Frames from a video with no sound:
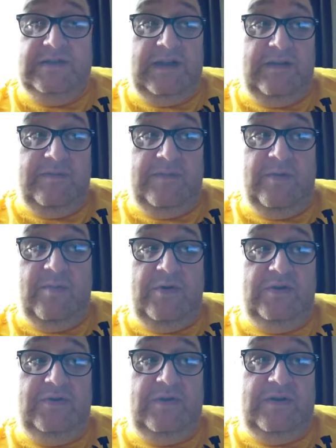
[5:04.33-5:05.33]
the
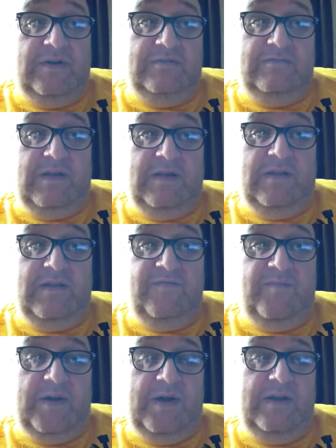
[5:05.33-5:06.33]
motto I
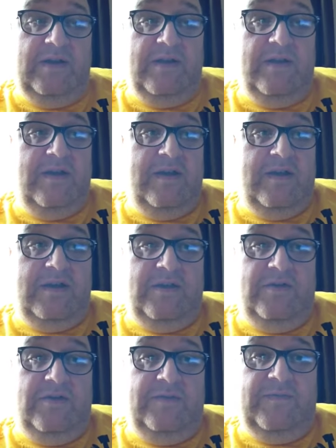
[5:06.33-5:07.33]
live by. You
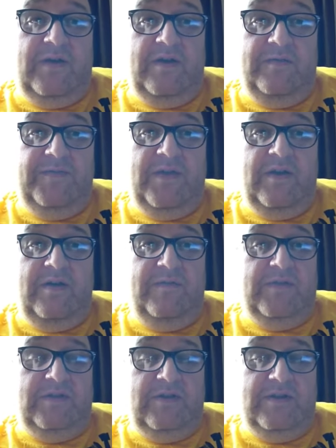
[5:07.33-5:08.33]
know, if I have to have
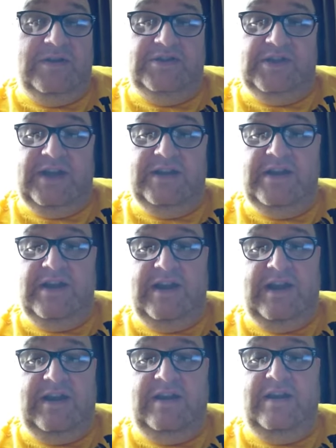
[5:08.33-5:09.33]
it done in January
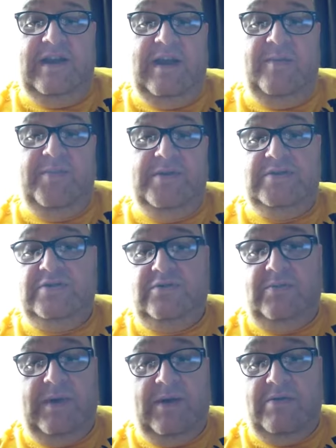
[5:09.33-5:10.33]
and it happens,
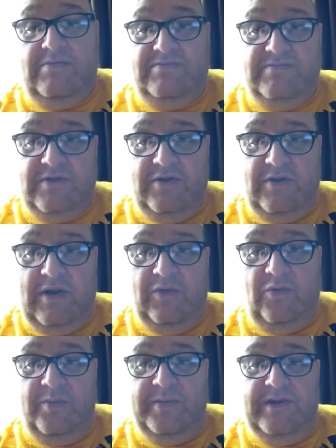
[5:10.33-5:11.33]
oh well, you know, I'll
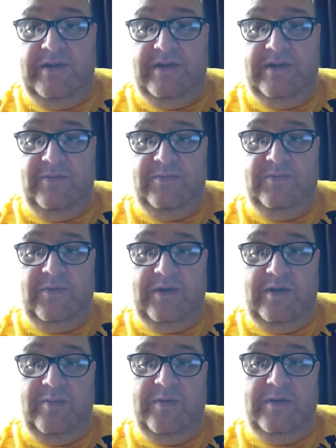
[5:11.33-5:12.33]
no be here to
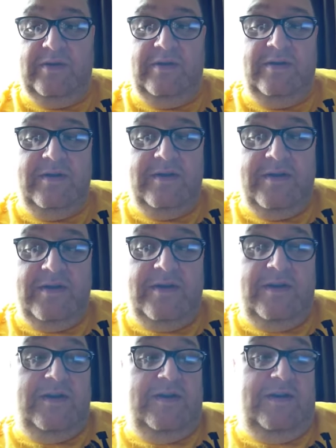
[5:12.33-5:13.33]
worry about
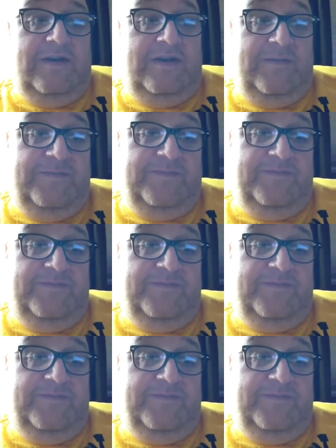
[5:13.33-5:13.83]
it.